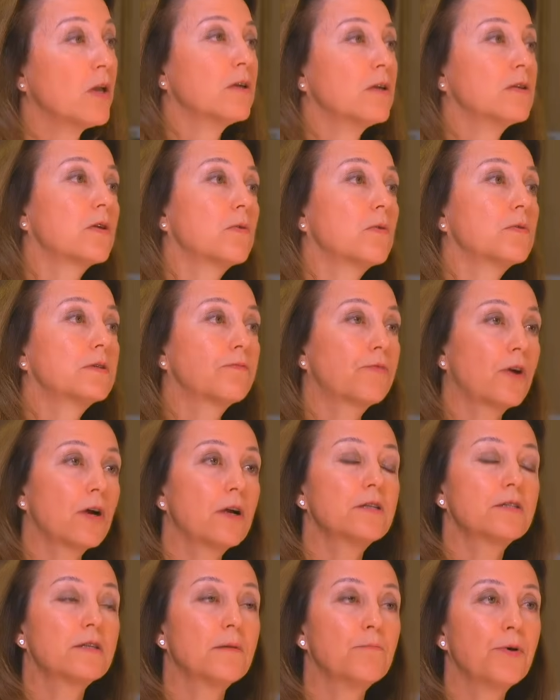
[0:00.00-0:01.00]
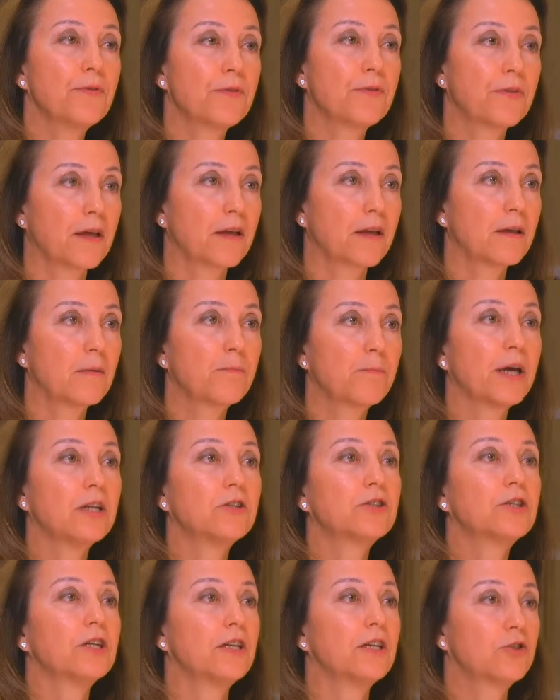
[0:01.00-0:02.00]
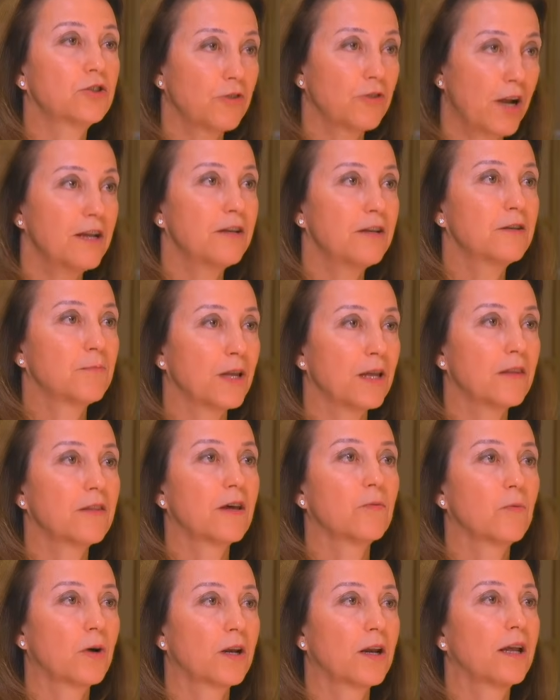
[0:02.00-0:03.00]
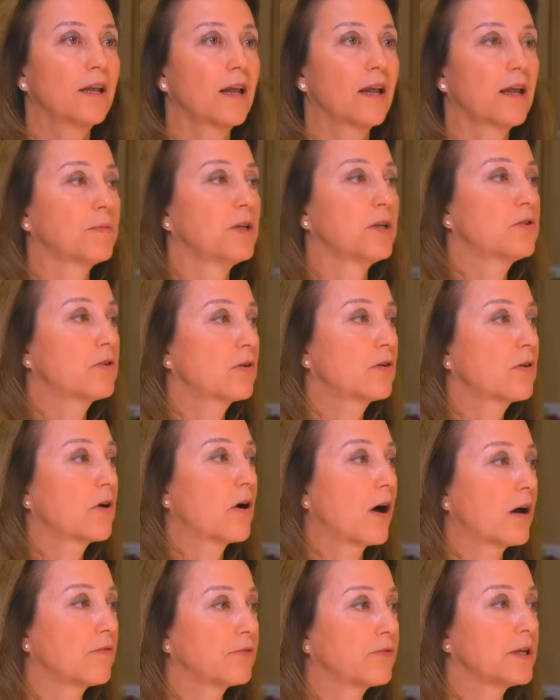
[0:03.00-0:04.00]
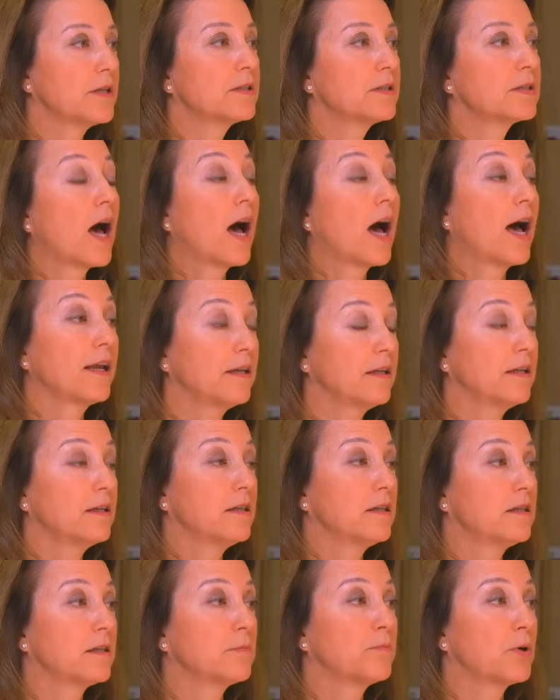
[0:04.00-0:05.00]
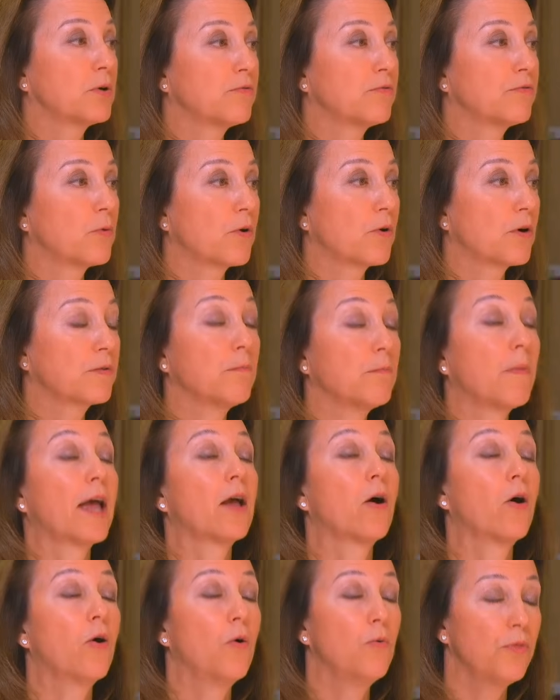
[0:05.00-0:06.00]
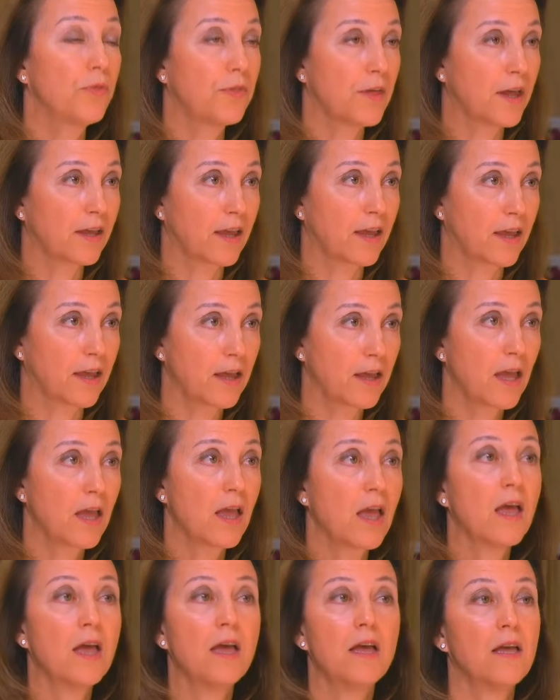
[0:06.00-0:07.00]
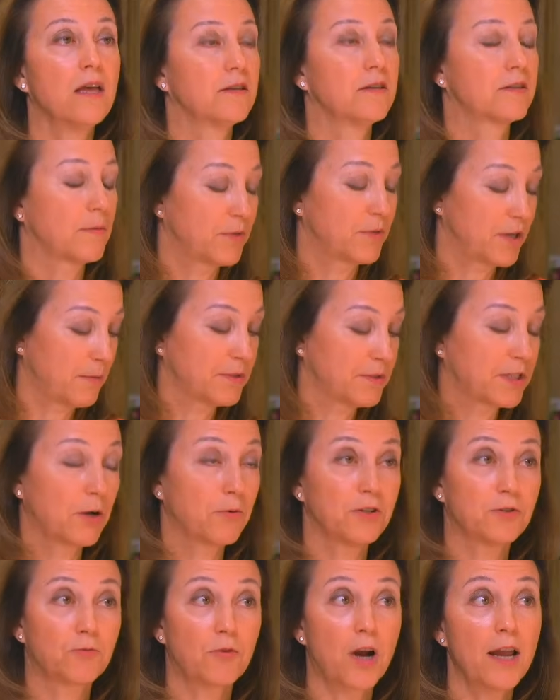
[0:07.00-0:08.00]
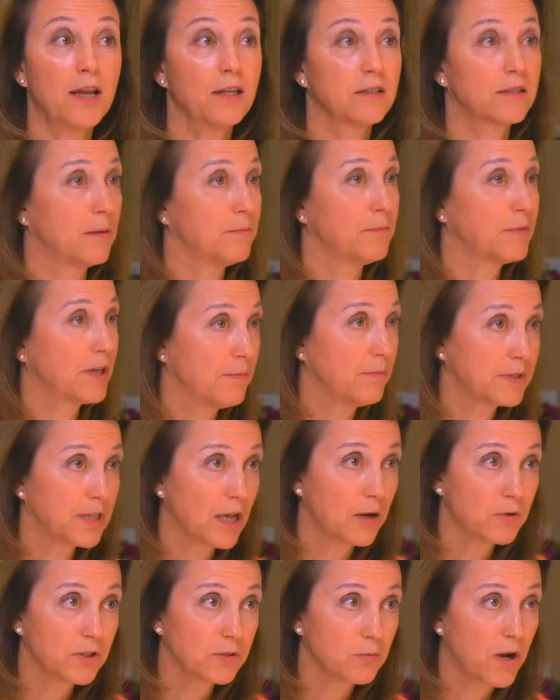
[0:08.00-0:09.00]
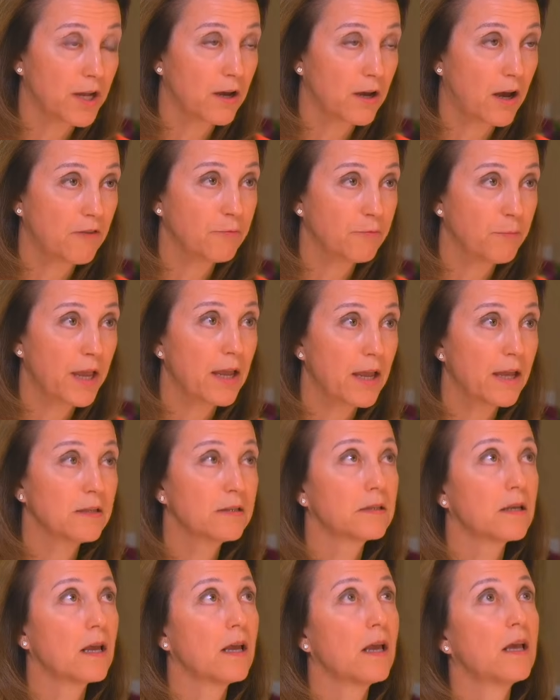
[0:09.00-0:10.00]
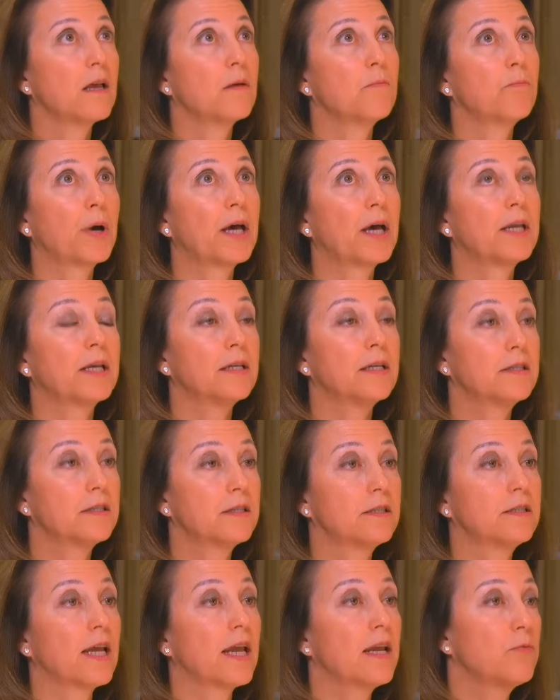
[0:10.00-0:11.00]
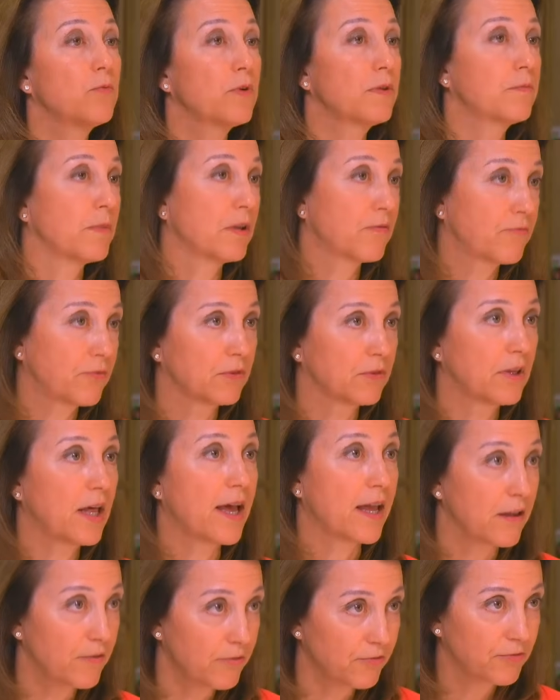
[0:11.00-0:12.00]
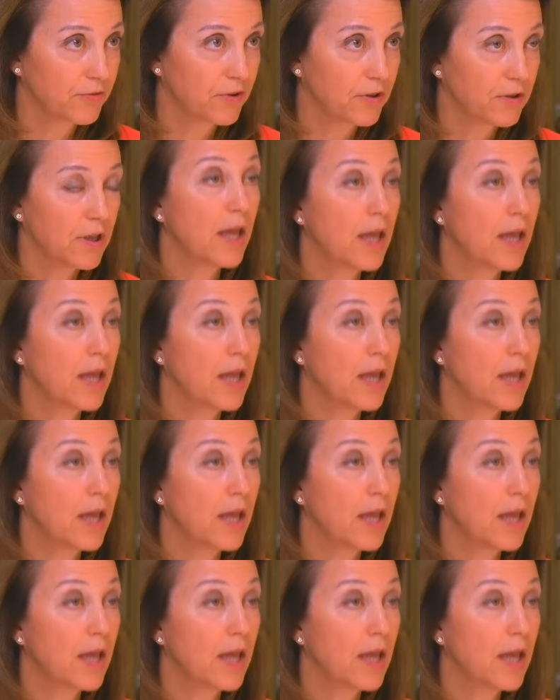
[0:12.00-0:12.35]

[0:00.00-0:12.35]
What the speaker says: So it was a very simple thing, but she trained me that when I came into her office, I needed to put forth my own thinking. Sometimes I was right, sometimes I was way off base, but it stayed with me for life.